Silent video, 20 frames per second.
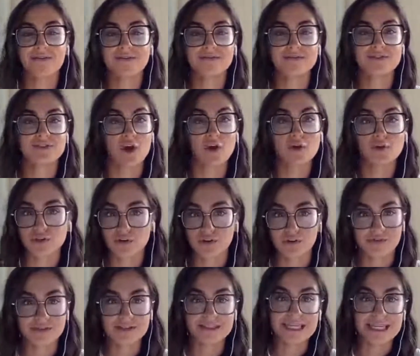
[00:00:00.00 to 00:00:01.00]
social
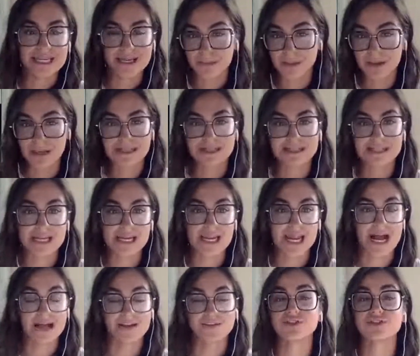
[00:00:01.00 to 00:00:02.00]
fatigability,
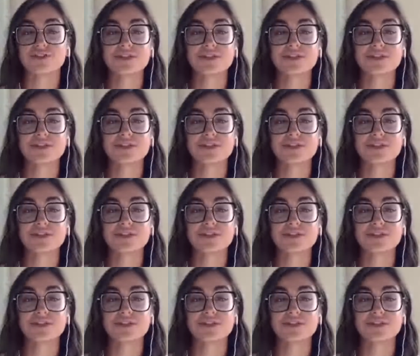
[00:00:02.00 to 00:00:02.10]
and just